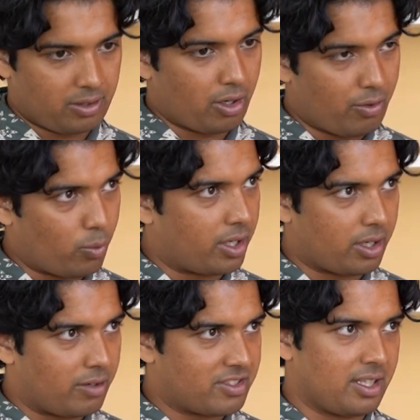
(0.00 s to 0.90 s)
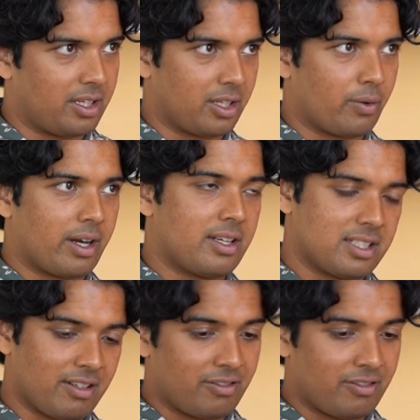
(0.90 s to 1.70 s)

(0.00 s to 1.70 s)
go one after the other. Whereas